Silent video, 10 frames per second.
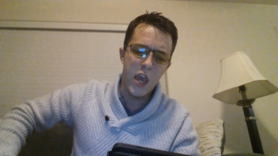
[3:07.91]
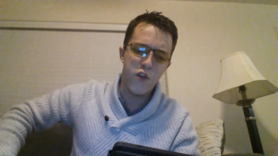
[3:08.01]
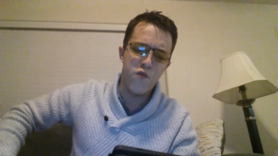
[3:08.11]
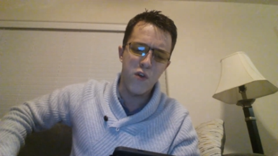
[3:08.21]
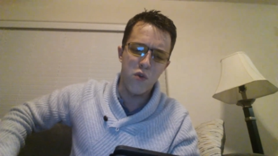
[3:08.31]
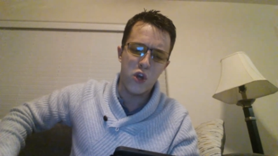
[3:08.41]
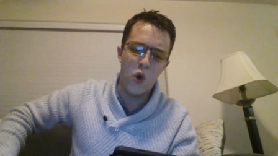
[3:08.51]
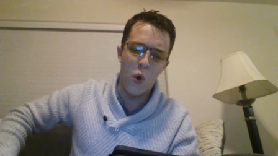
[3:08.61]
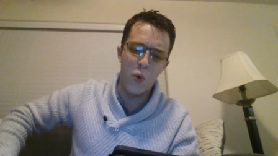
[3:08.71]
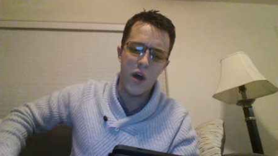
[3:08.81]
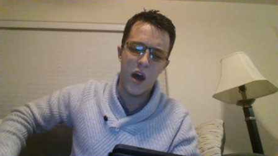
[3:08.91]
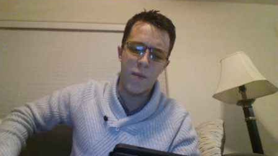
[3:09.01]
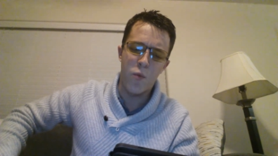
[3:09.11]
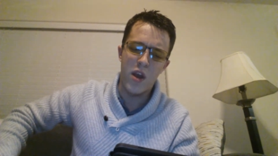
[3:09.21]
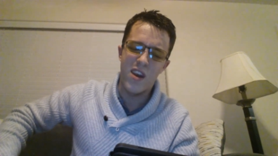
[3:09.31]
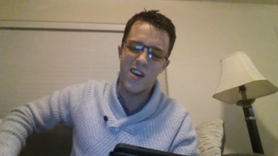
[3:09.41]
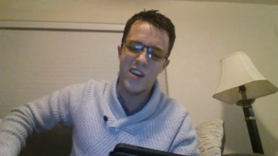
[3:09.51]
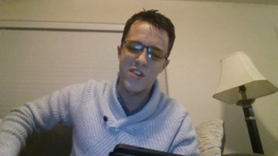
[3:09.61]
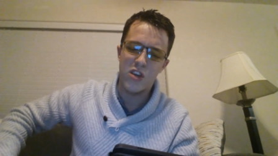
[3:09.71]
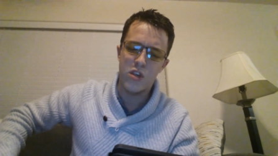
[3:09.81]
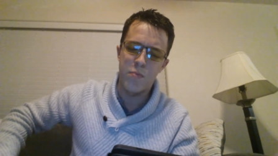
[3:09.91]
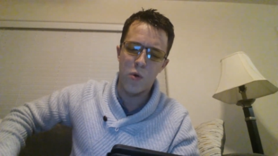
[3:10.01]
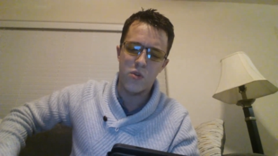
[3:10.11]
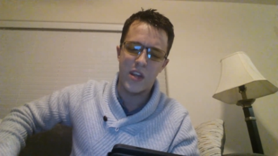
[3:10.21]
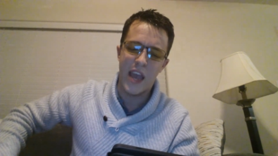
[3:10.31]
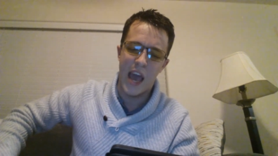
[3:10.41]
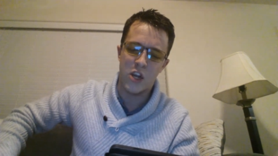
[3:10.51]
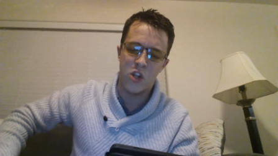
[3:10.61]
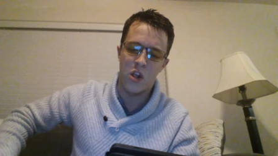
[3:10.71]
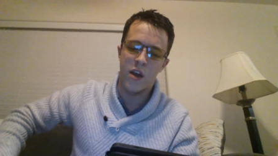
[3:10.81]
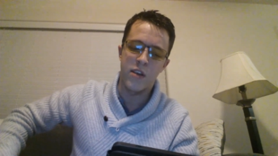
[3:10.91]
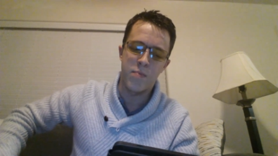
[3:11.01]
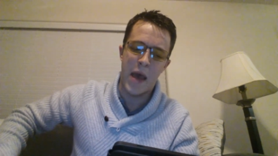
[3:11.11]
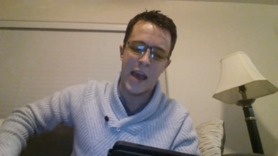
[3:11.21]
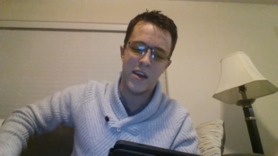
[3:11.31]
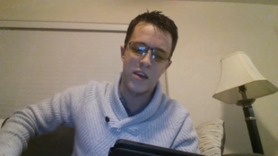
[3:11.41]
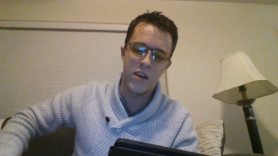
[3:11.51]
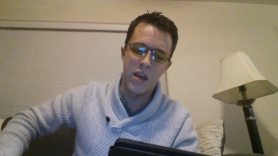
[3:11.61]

He could feel the cold autumn wind on his exposed gash along his back.